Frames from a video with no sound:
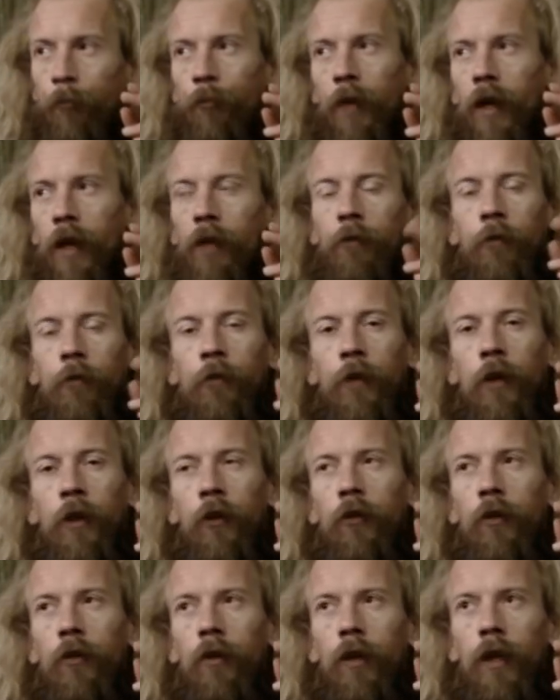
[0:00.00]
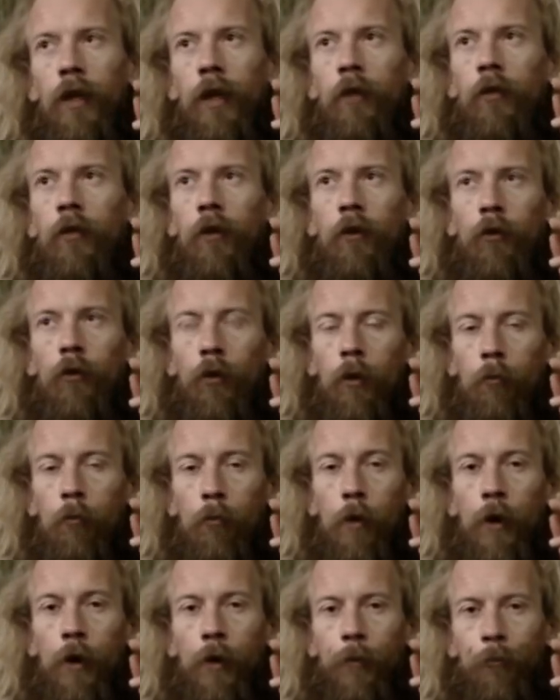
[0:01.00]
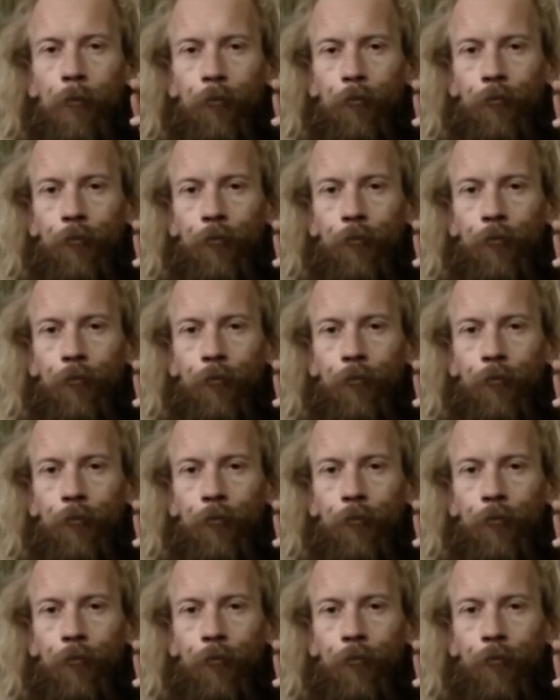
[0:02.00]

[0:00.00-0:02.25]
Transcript: I haven't finished listening to it, but